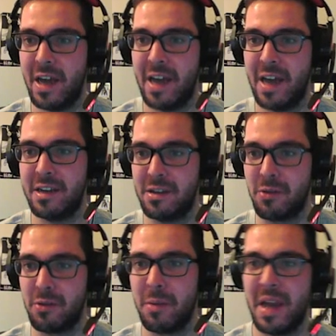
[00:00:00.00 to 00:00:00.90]
and the
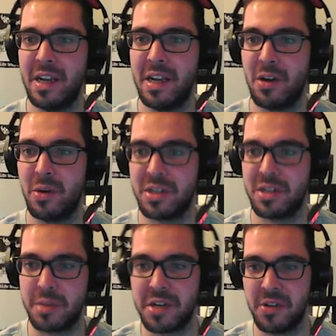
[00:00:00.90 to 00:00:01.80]
remaining go into
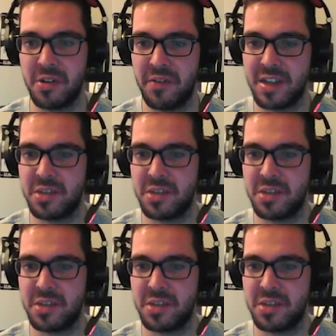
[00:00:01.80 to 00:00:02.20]
special defense,